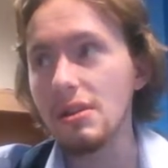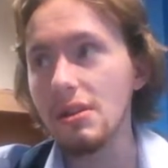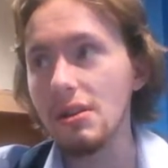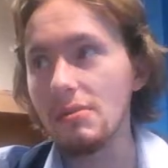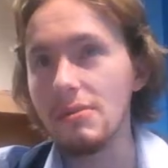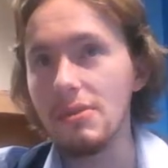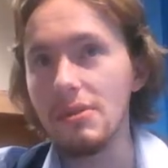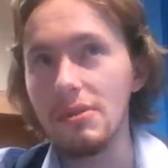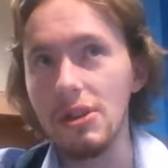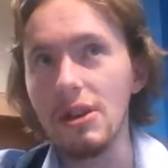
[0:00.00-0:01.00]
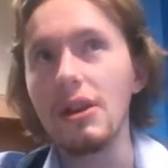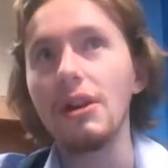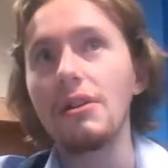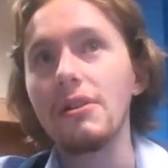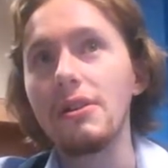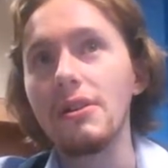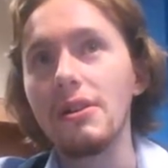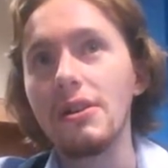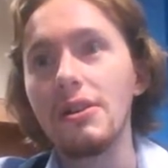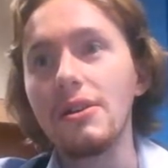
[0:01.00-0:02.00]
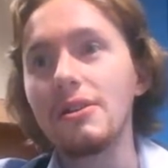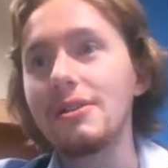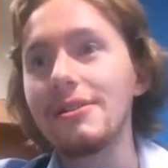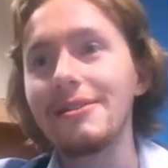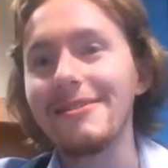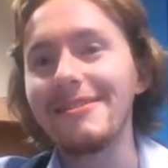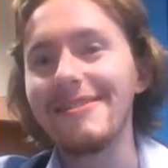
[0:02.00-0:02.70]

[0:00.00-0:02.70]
Vlogging? Yeah. Oh. Mm-hmm.